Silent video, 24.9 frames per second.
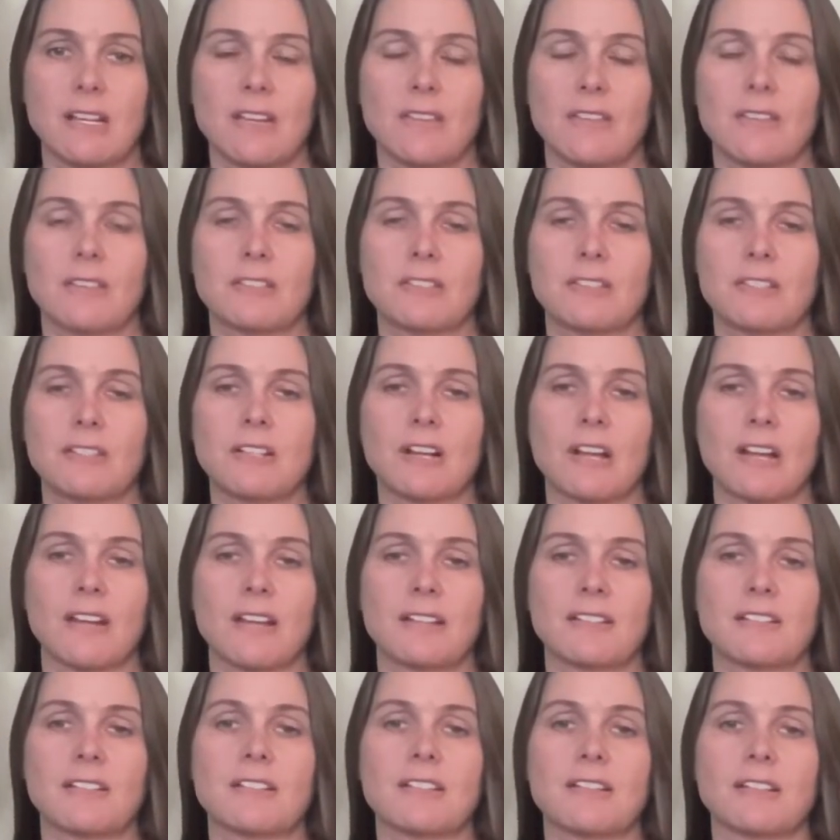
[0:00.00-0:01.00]
This does not
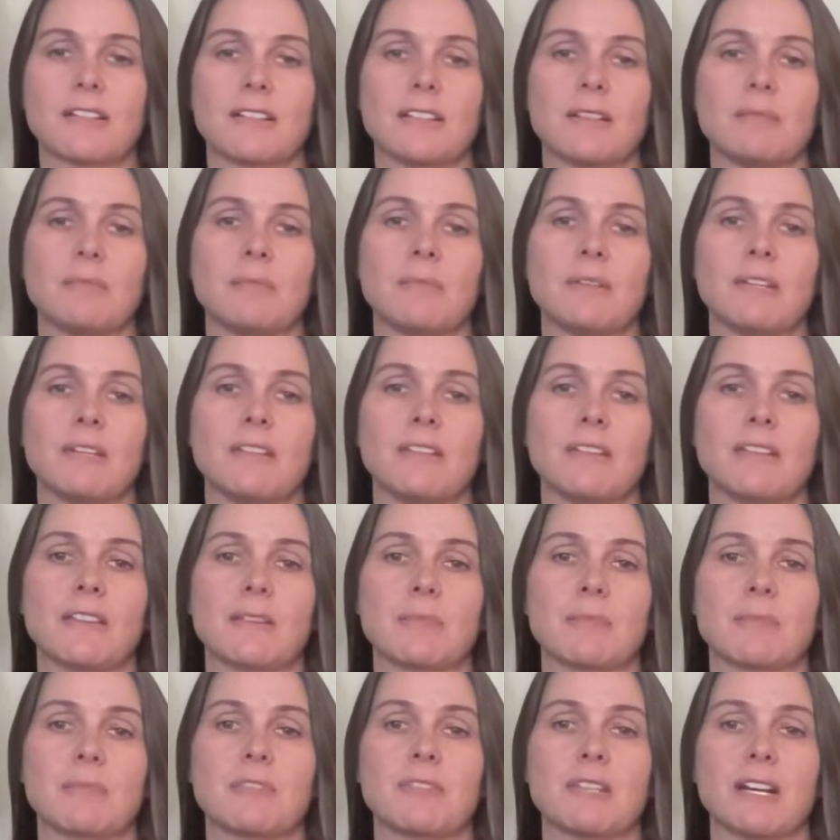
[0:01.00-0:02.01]
necessarily mean that the
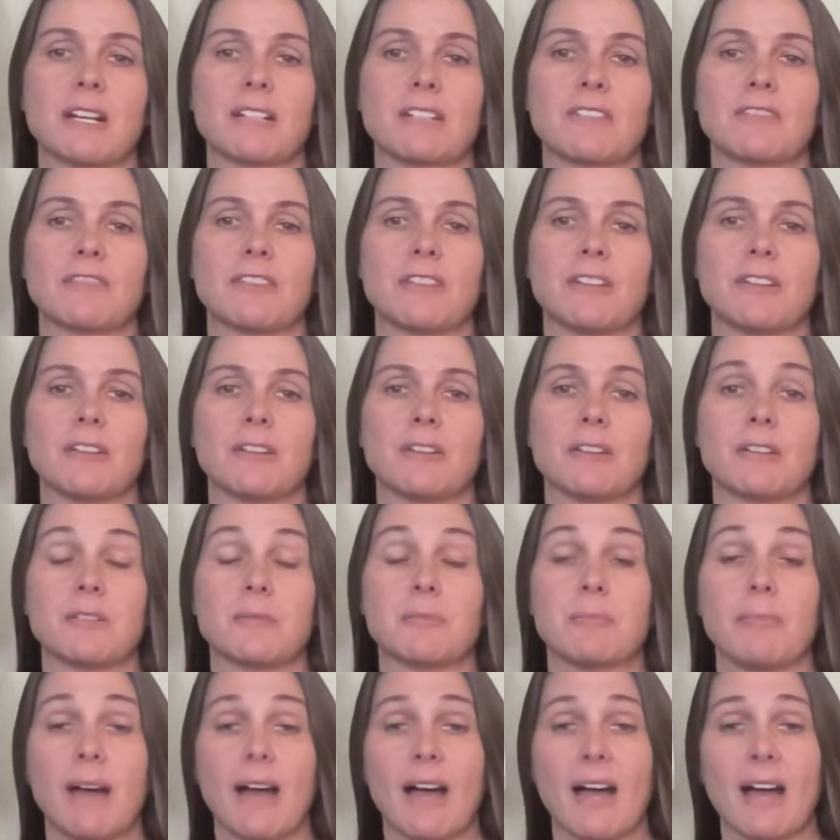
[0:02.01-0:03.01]
protective figure is
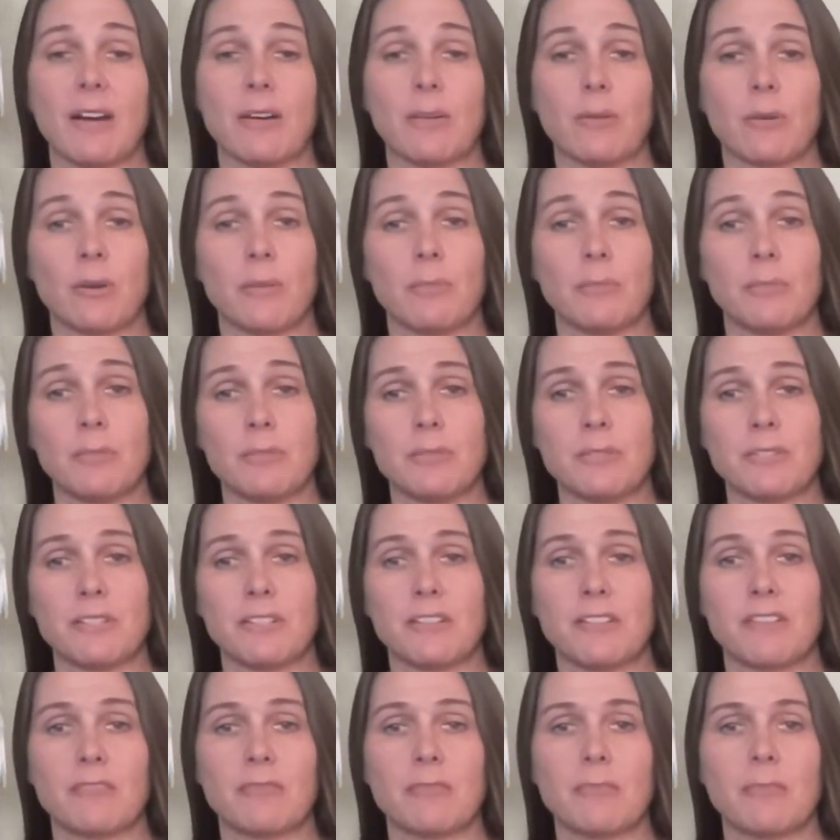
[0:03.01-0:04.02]
bad or
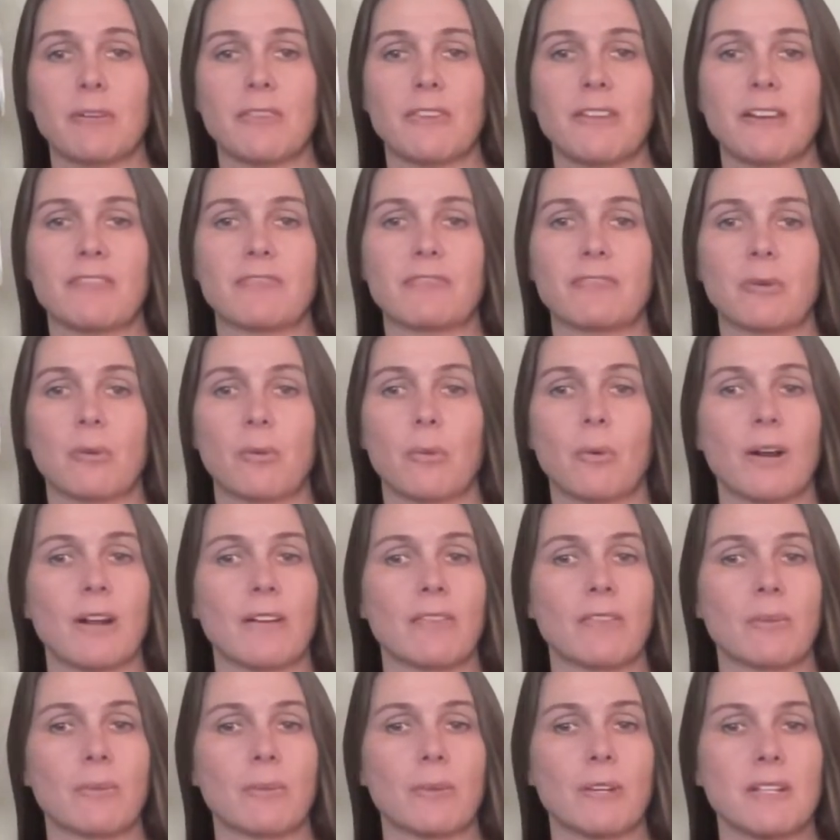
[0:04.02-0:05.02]
abusive, but that for
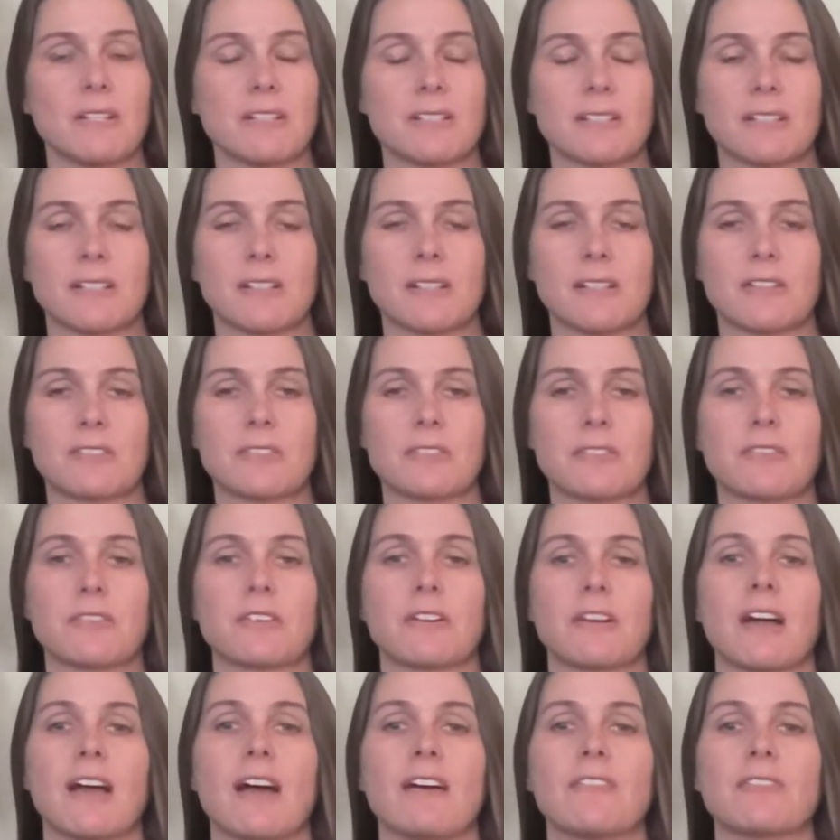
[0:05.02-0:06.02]
whatever reason, a
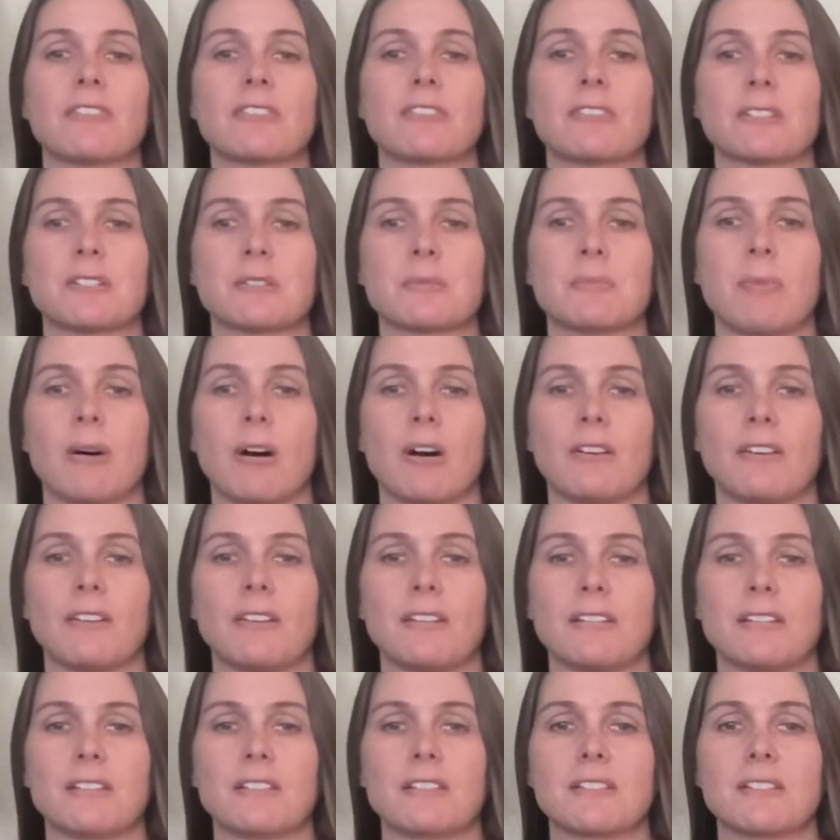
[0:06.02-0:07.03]
certain effortless
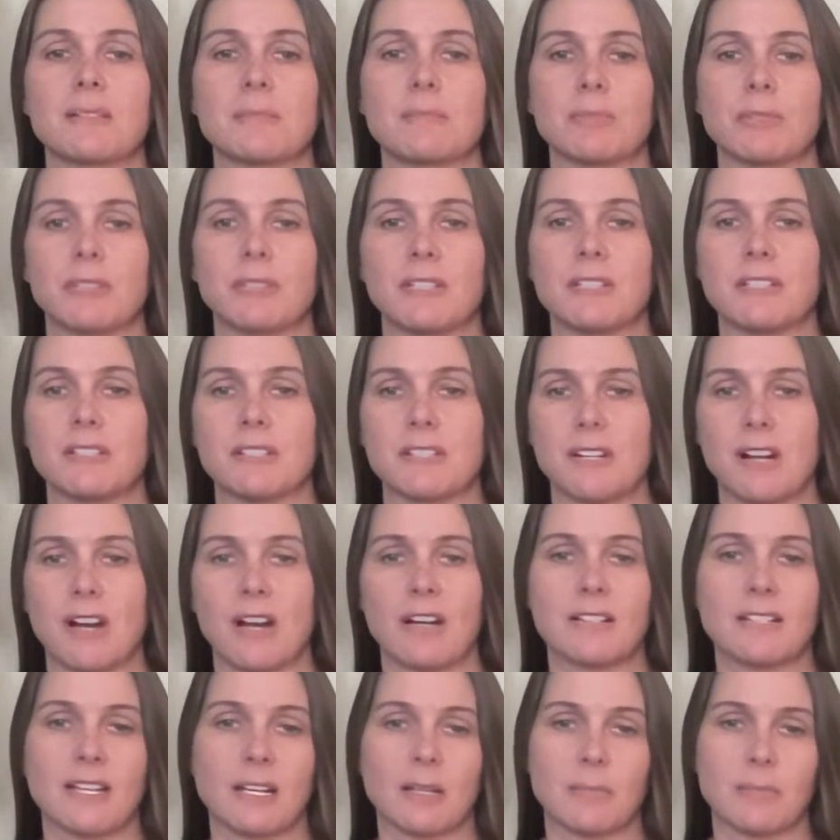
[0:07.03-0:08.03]
bonding simply does
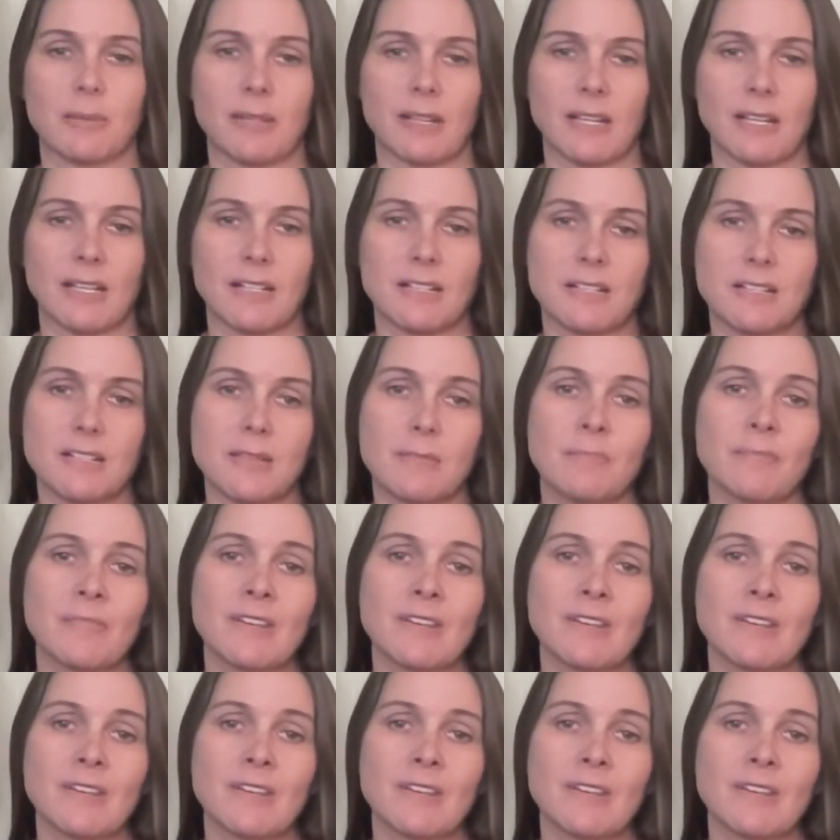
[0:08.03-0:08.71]
not take place.